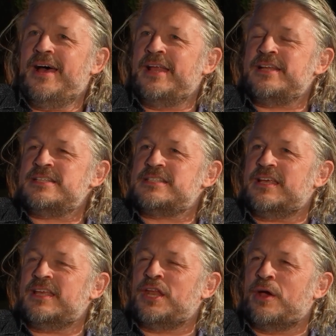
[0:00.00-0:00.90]
And
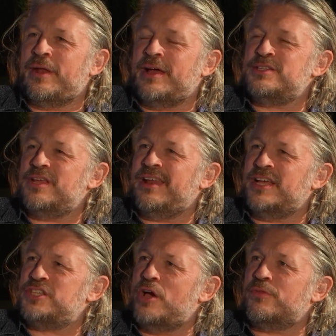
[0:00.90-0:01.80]

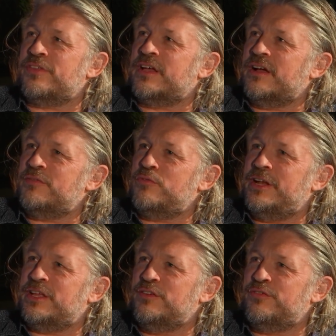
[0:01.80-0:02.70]
I don't think I
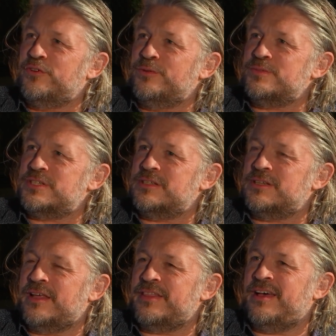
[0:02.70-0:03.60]
really conform to,
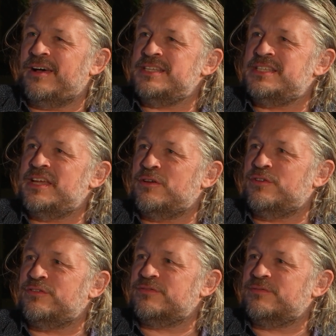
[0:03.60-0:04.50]
like, the idea
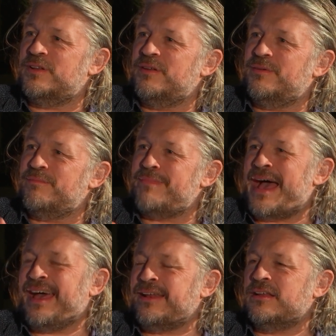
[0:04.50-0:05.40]
of
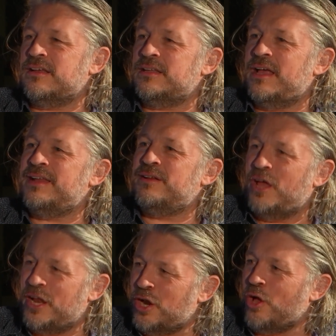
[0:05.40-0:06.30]
man
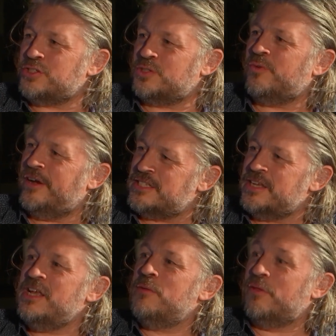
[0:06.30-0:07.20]
and lots of ways,
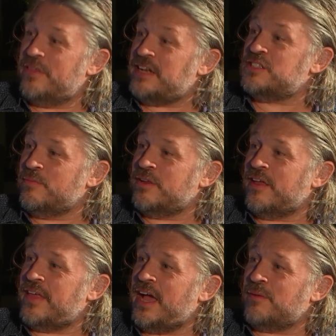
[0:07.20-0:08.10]
but then something
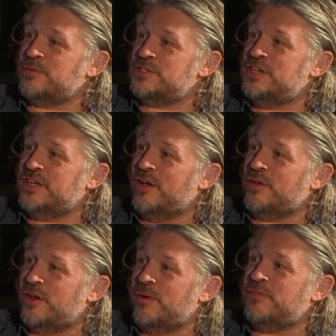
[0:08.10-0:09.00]
like that happens and you go,
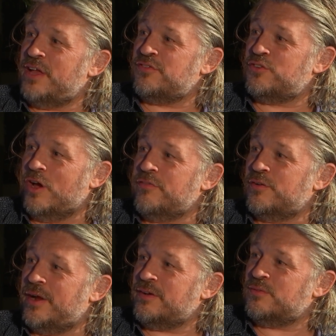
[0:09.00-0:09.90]
you know, I'm left driving
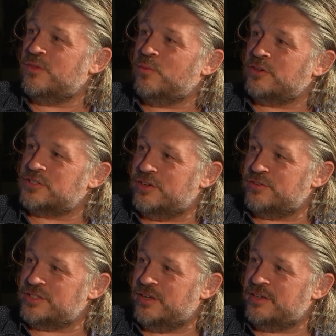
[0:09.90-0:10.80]
around the Welsh
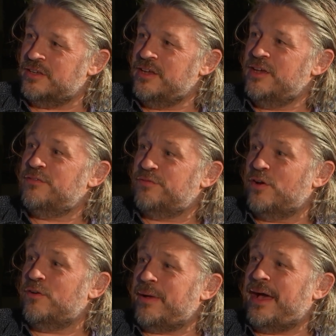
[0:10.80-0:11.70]
countryside
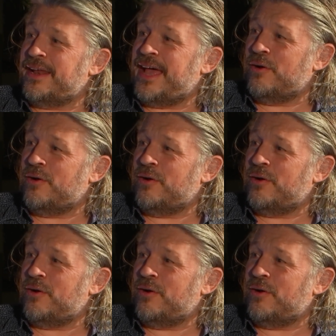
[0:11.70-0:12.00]
for about an